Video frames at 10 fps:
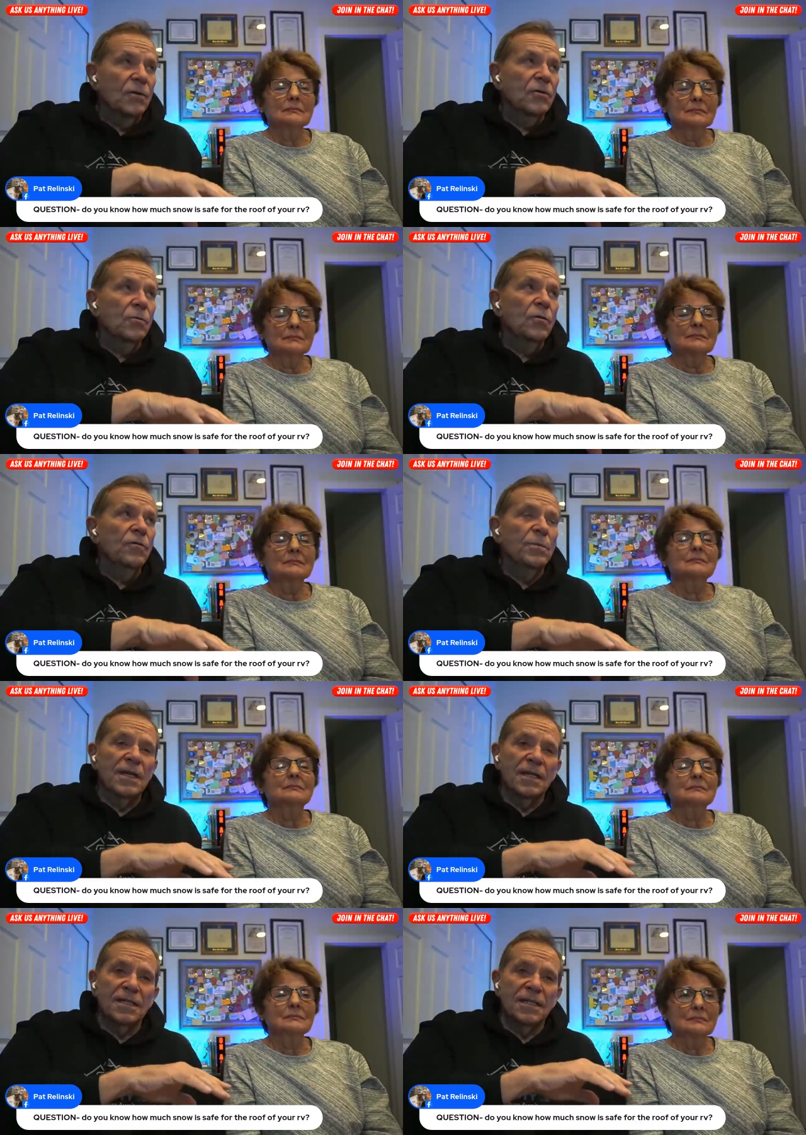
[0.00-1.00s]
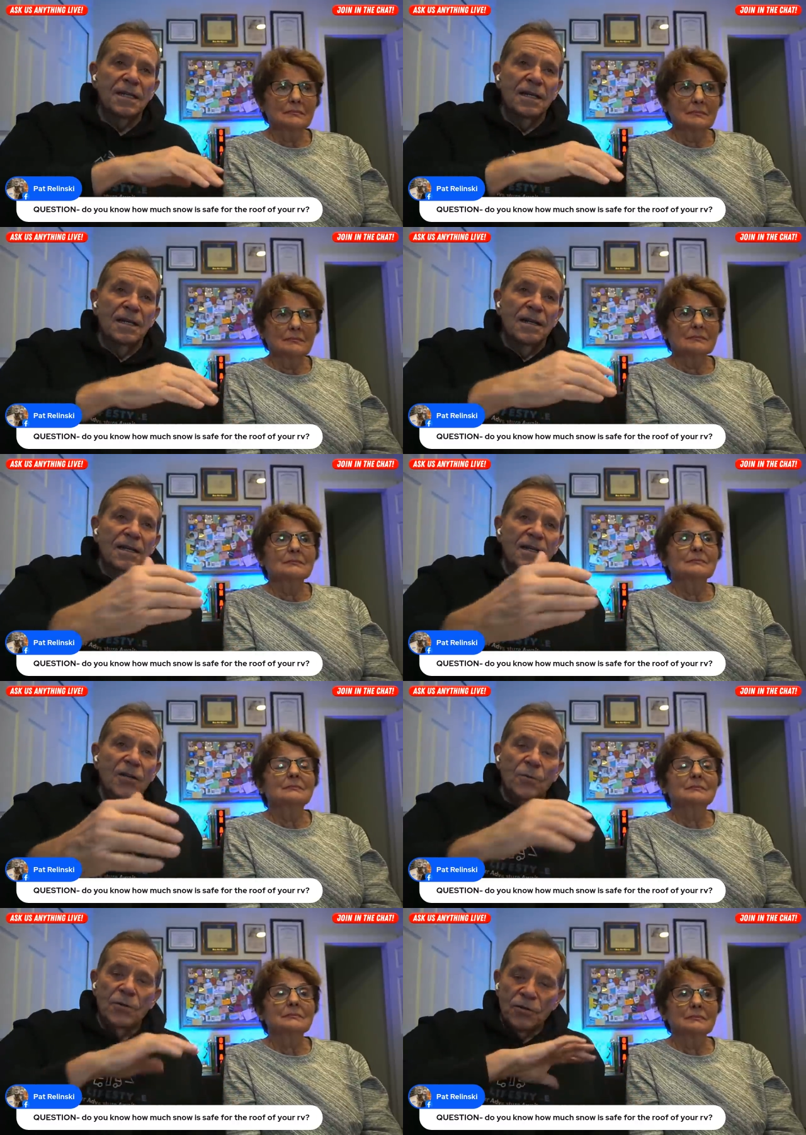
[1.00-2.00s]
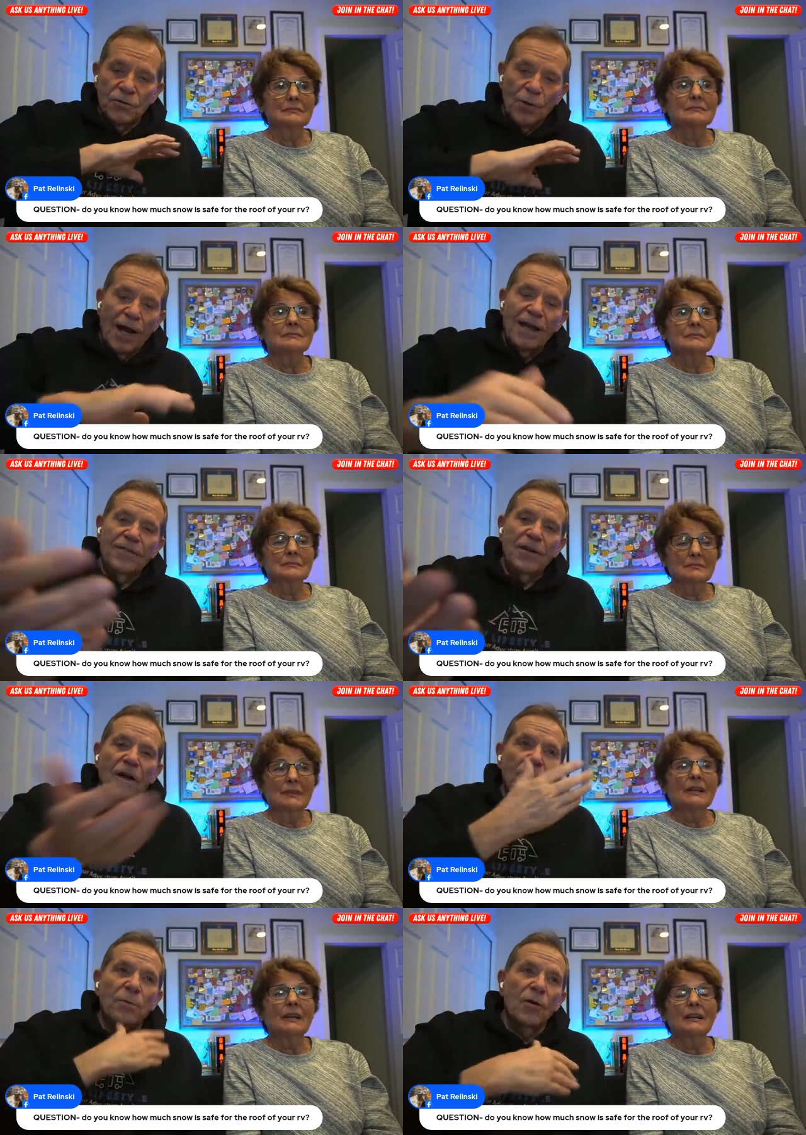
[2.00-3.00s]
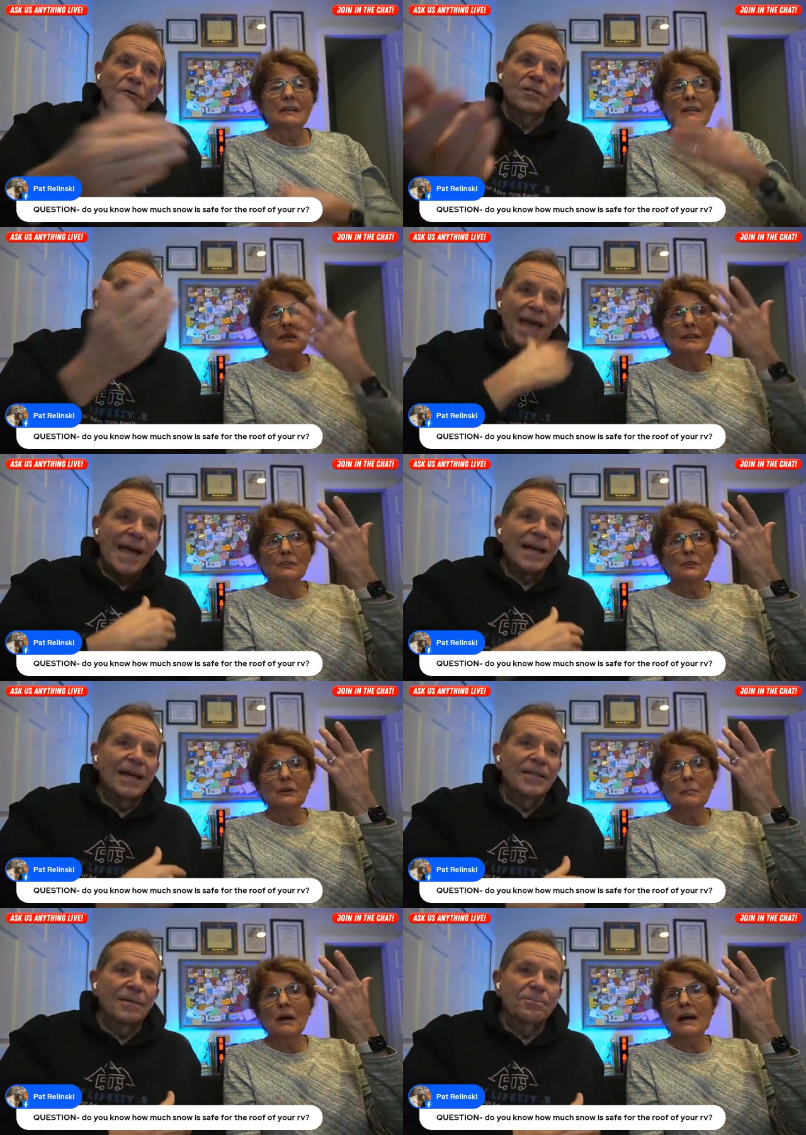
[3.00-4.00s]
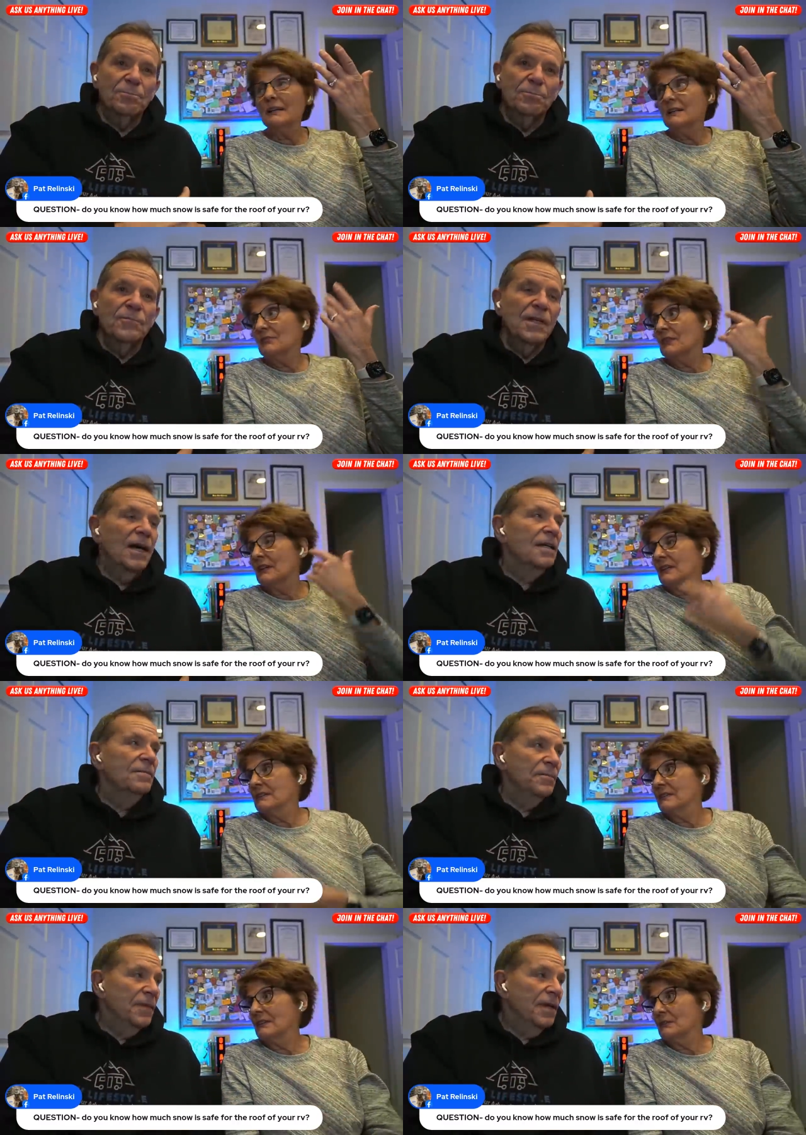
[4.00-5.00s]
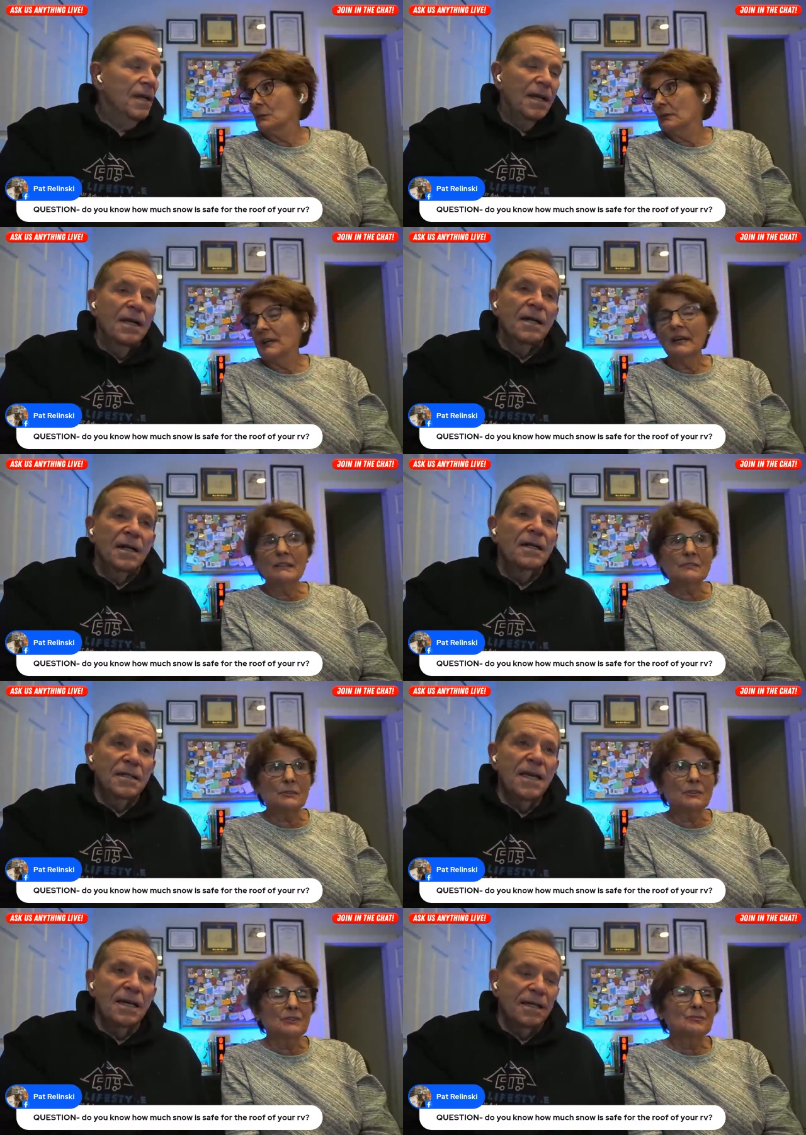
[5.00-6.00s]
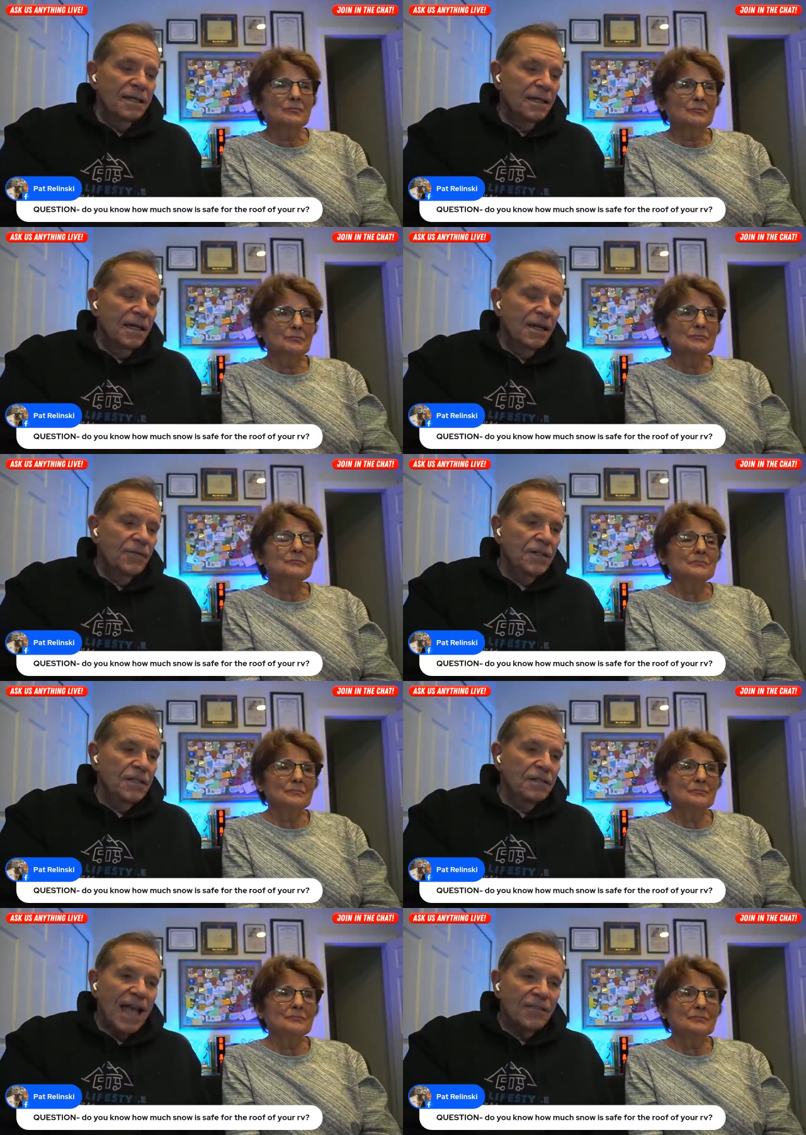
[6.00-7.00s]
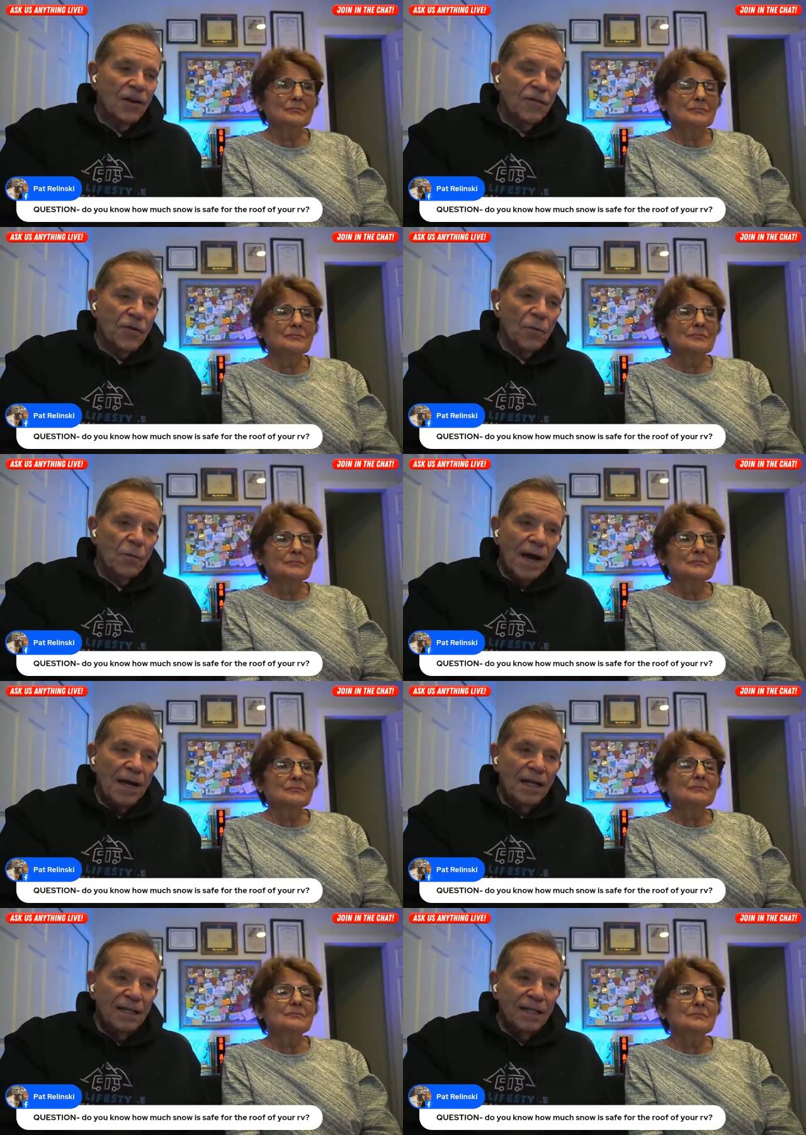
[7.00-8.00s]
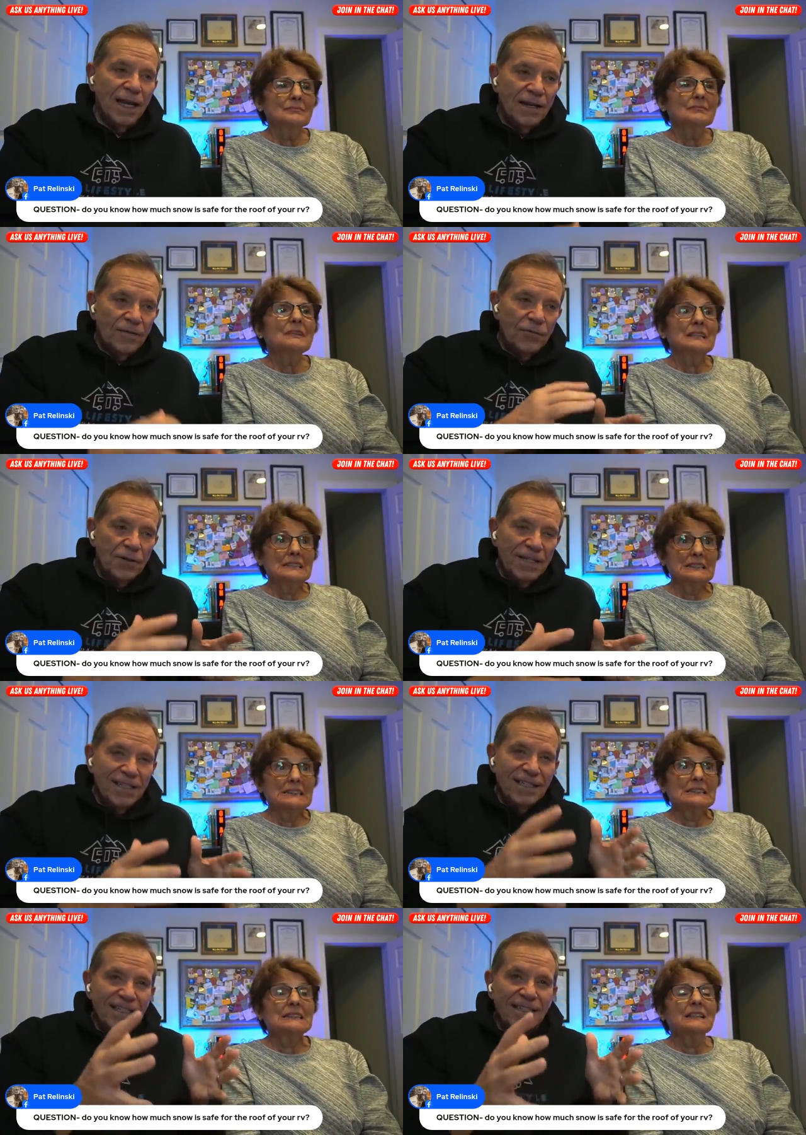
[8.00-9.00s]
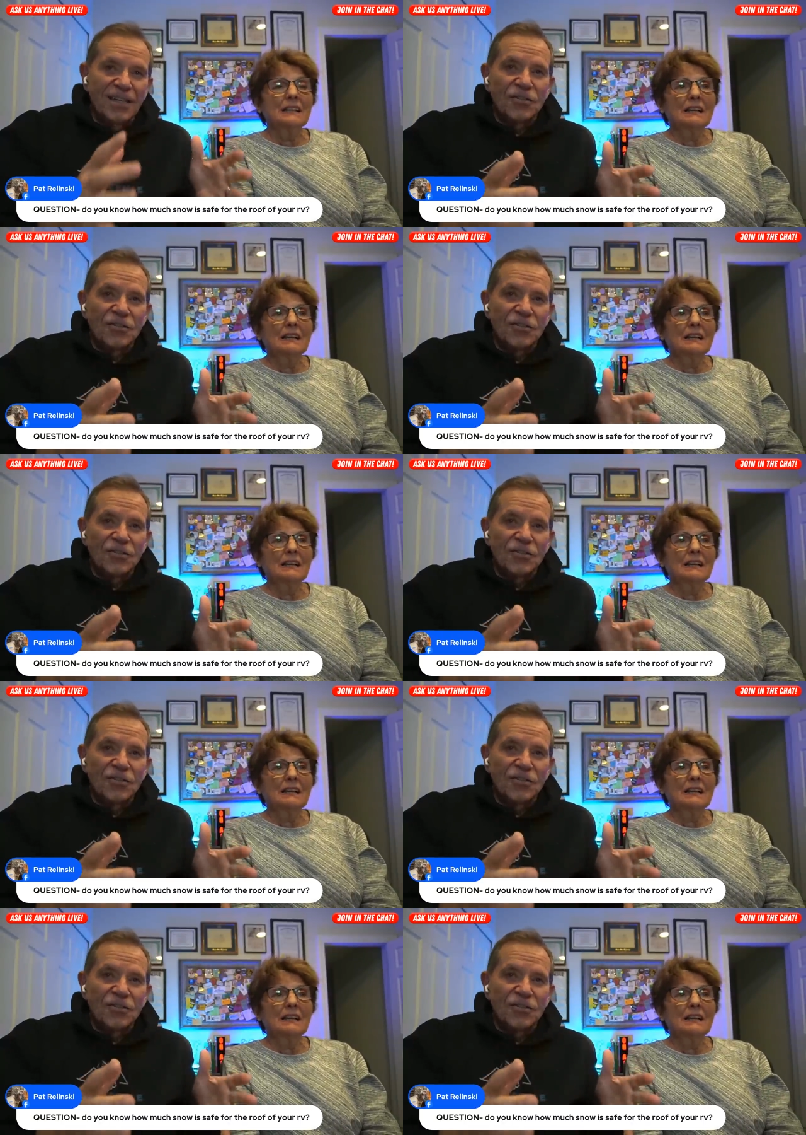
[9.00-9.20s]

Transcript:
Speaker 1: on the roof, because, you know, when you drive, it all blows
Speaker 2: back. And you're up high enough that it could be a hazard.
Speaker 1: Yeah. And if it's sat there for a while, it kind of freezes
Speaker 2: and